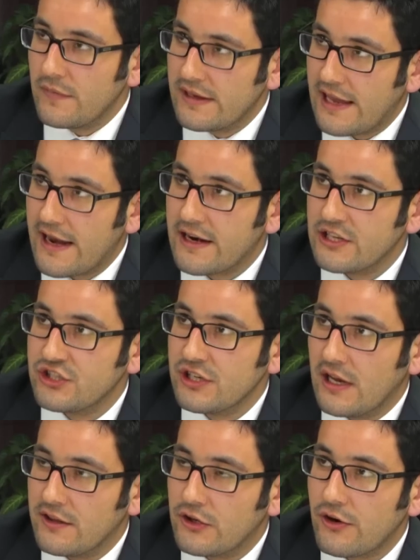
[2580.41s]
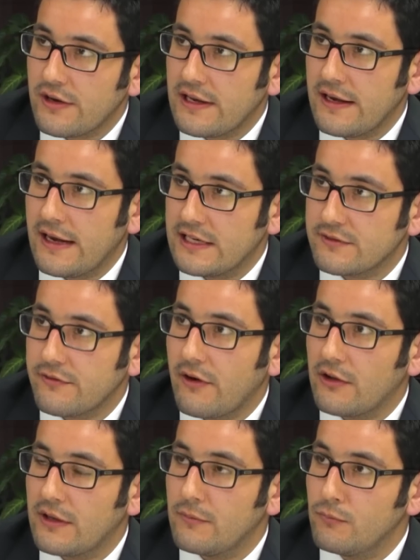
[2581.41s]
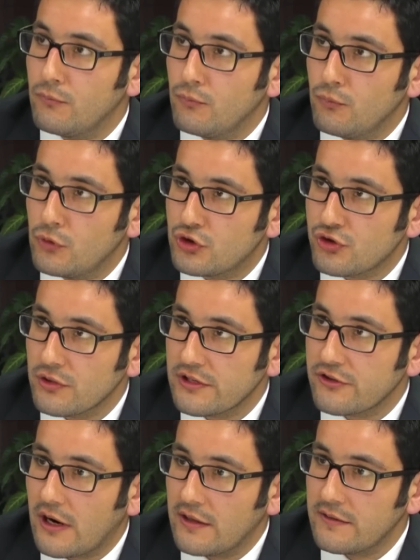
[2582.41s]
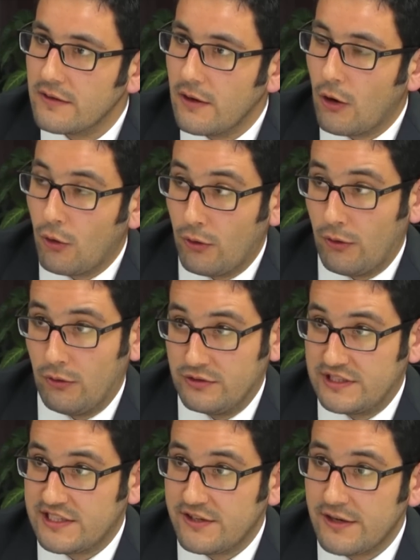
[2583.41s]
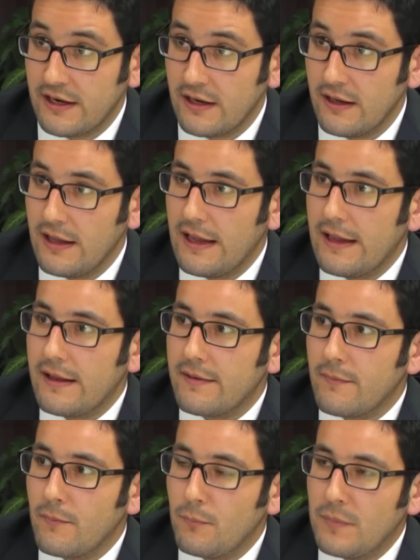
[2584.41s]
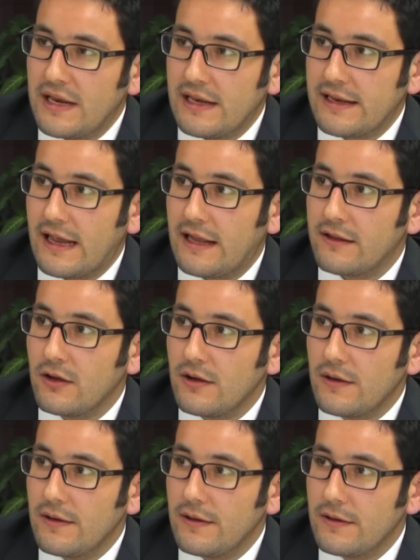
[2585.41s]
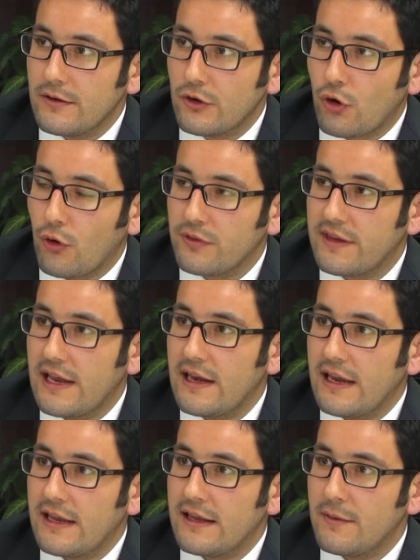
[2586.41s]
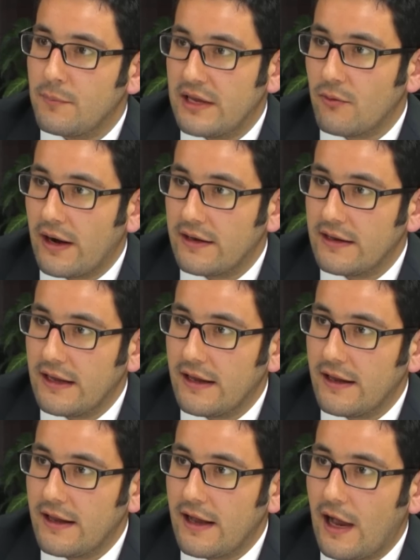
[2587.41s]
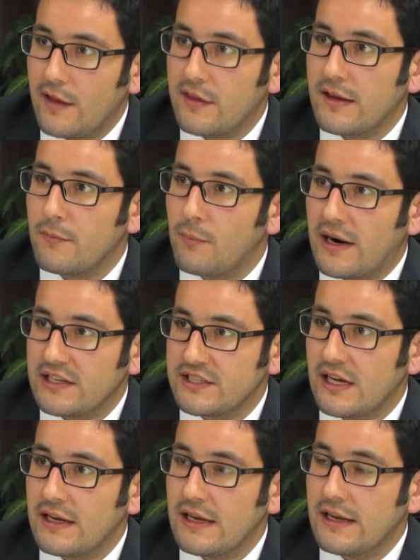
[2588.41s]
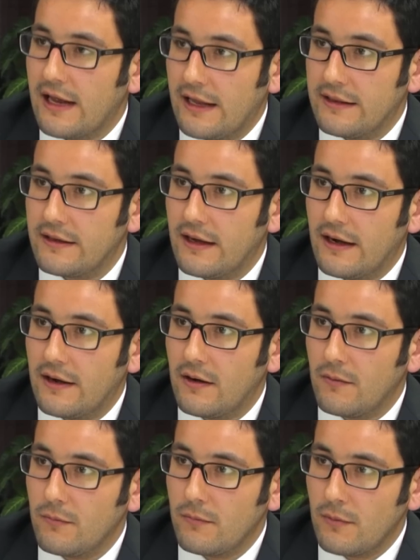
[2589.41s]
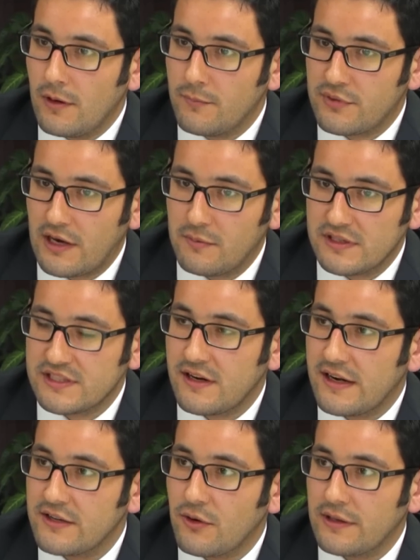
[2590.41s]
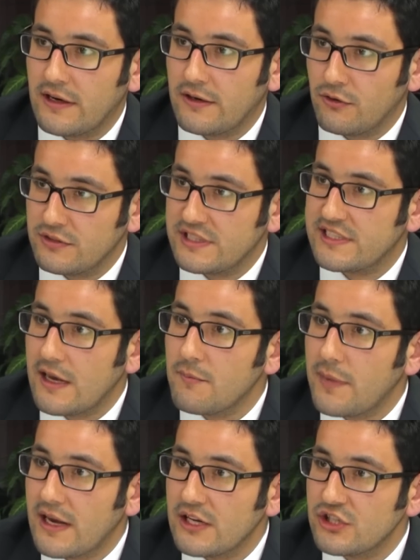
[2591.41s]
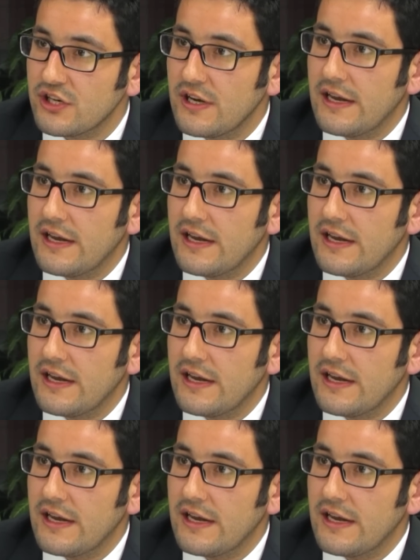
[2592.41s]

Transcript: KRG and Turkey has found a mutual ground on Syria, meaning that containing PYD. I think Barzani and Prime Minister Erdogan are on the same page